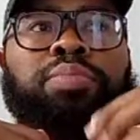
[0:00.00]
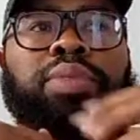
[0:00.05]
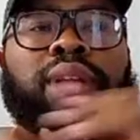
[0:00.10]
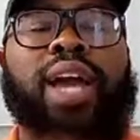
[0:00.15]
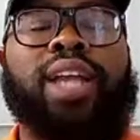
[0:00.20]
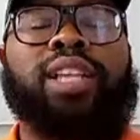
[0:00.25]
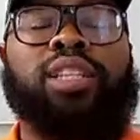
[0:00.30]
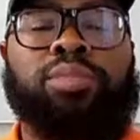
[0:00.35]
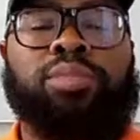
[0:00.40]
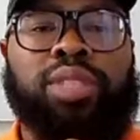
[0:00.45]

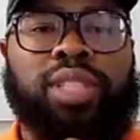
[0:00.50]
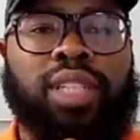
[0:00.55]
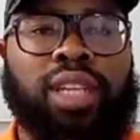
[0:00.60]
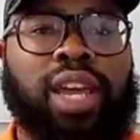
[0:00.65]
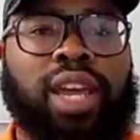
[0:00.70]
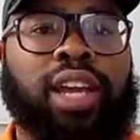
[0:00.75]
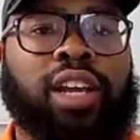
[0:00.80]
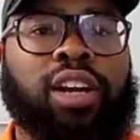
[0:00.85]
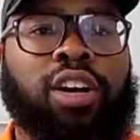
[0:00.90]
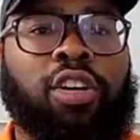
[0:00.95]
Platinum
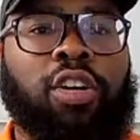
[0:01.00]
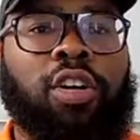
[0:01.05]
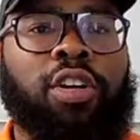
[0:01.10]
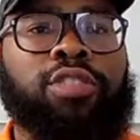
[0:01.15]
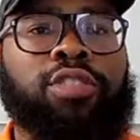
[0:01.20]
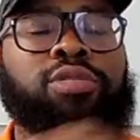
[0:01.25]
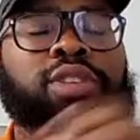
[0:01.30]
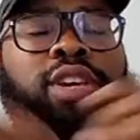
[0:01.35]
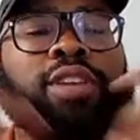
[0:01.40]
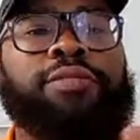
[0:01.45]
Select
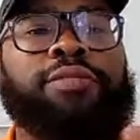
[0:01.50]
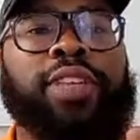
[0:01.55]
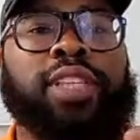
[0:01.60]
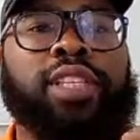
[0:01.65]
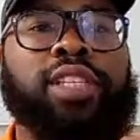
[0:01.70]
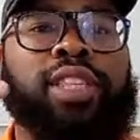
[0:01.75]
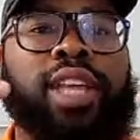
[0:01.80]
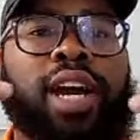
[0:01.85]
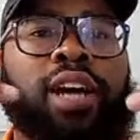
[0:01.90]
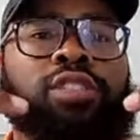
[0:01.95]
card, you get
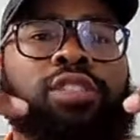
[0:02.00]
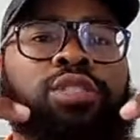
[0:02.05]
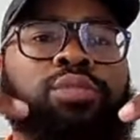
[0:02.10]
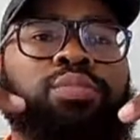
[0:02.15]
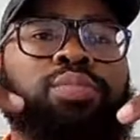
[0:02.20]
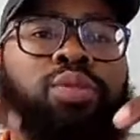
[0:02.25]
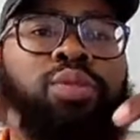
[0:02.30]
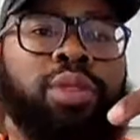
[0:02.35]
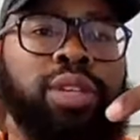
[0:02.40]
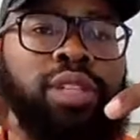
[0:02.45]

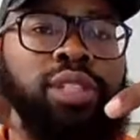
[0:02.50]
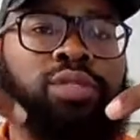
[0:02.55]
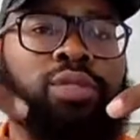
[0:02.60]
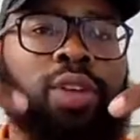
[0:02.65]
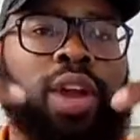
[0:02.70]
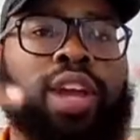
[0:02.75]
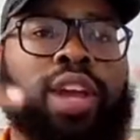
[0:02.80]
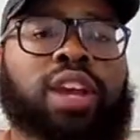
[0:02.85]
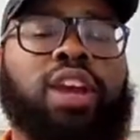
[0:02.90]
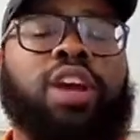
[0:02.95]
50,000 points,
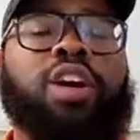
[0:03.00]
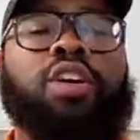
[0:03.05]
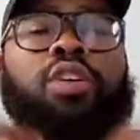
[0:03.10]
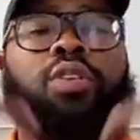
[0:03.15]
right?